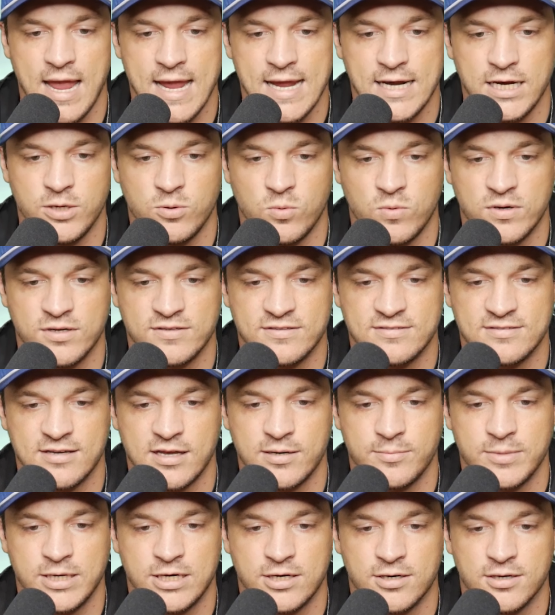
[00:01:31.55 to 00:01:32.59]
81
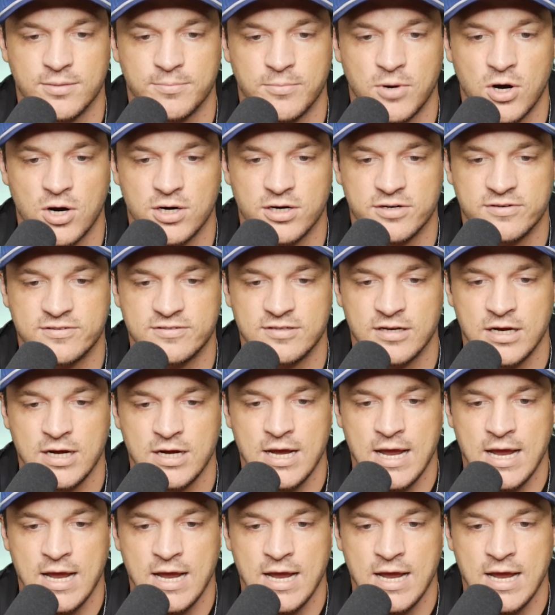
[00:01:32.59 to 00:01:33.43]
centimeter marks,